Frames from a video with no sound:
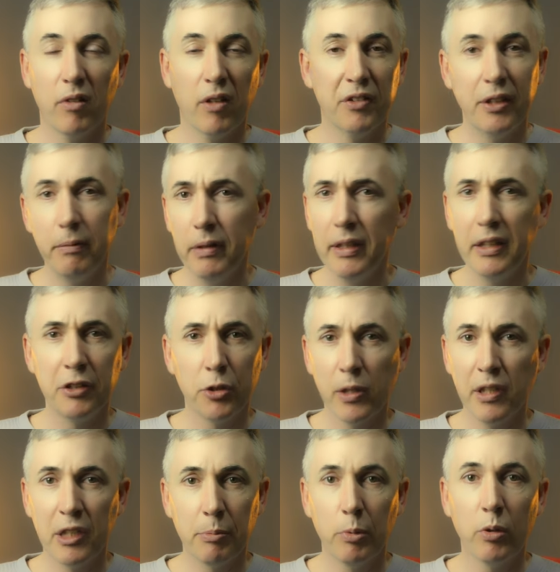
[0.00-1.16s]
I didn't really enjoy
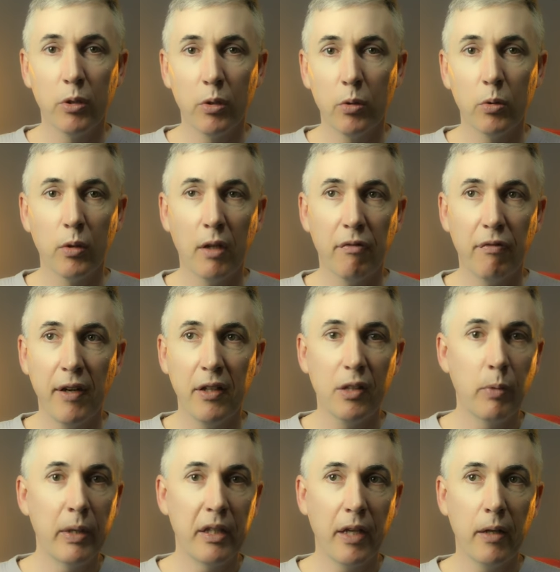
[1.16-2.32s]
this book at all. I found the
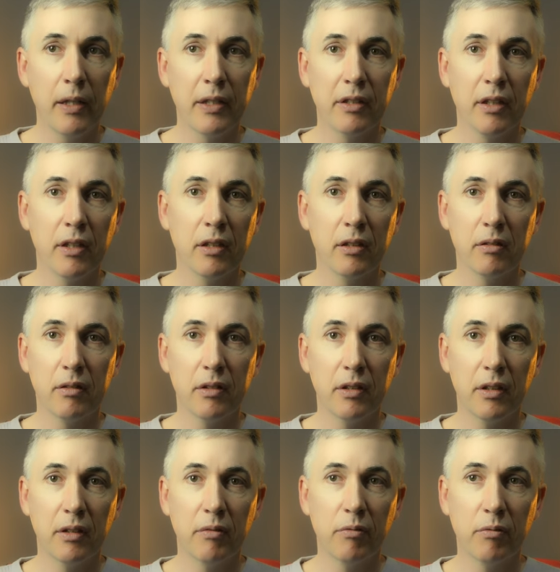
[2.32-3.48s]
Win character
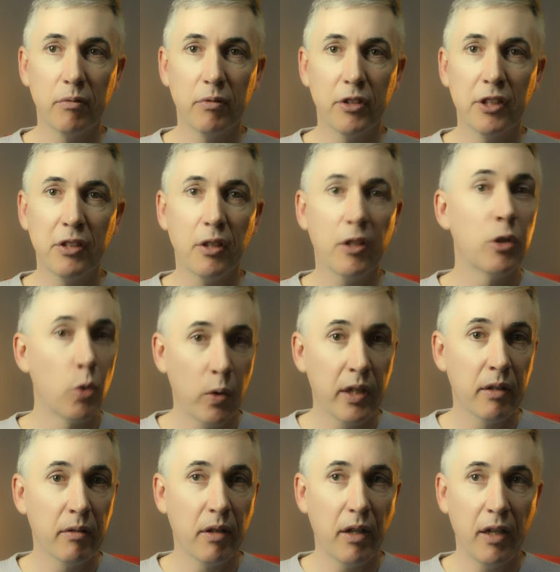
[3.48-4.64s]
just
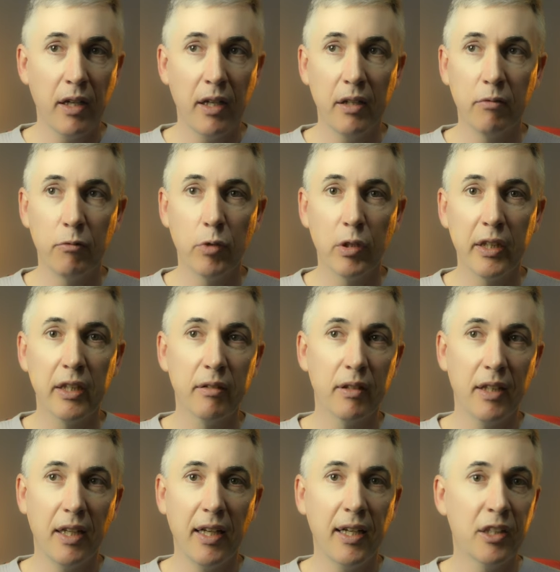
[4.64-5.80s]
annoying and really
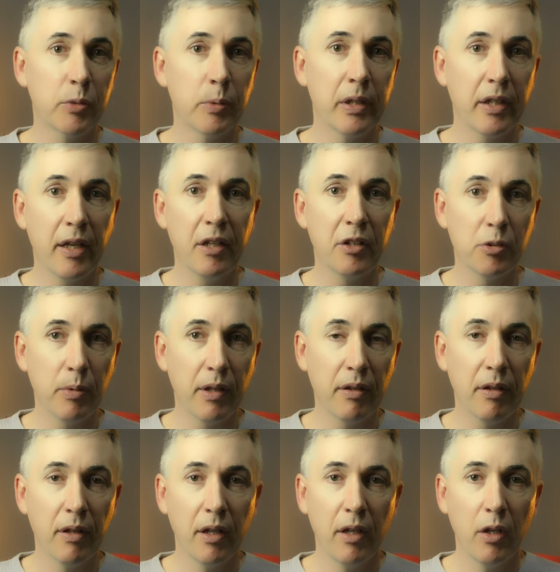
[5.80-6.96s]
hard to engage with
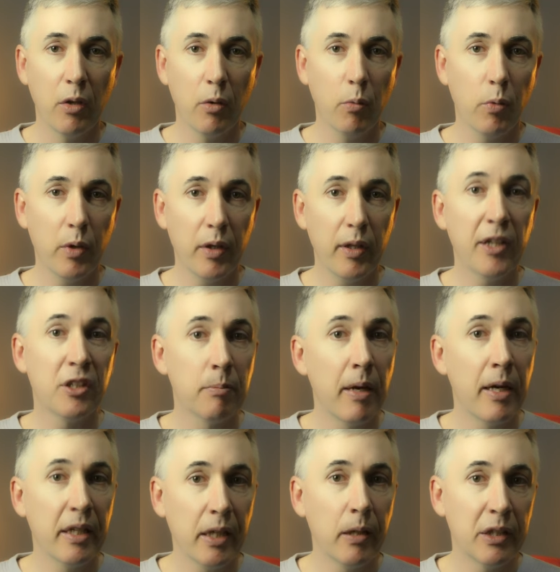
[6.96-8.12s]
as a
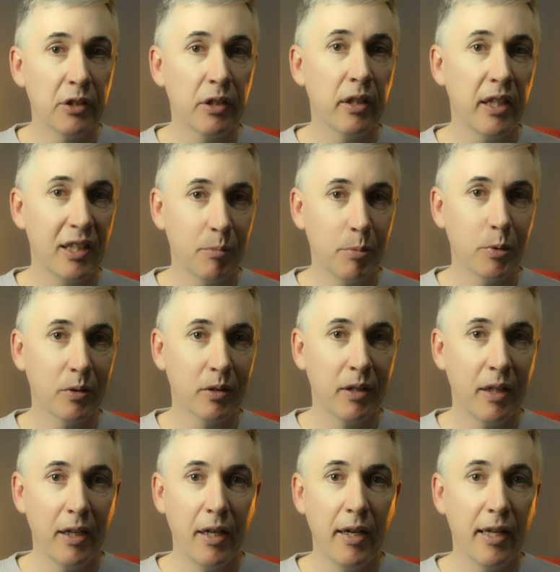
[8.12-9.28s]
main character in a book.
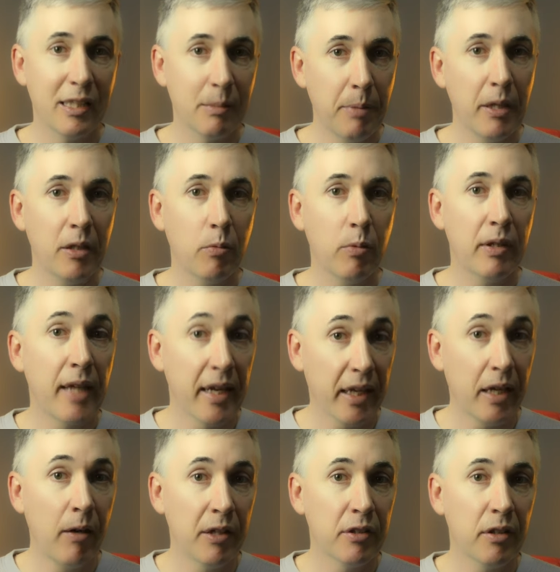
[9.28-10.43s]
It's better when that
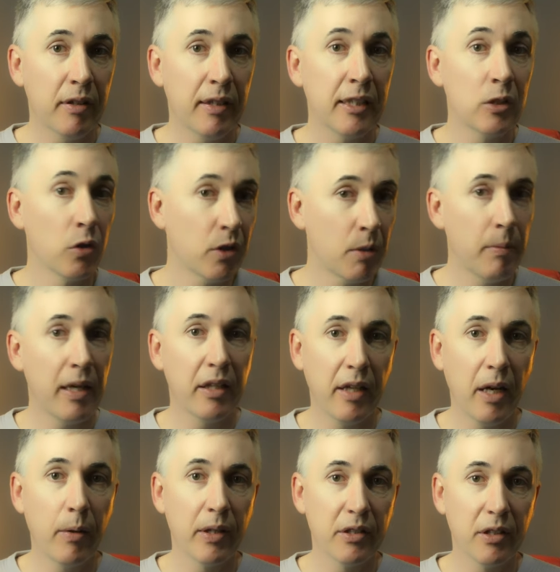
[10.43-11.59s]
character is not the main
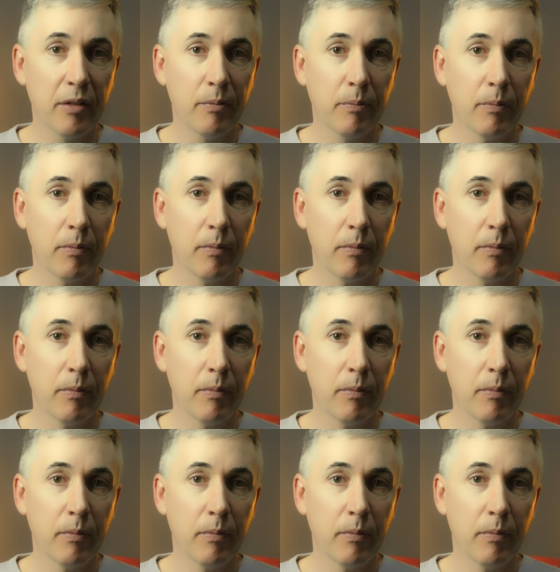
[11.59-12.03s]
character.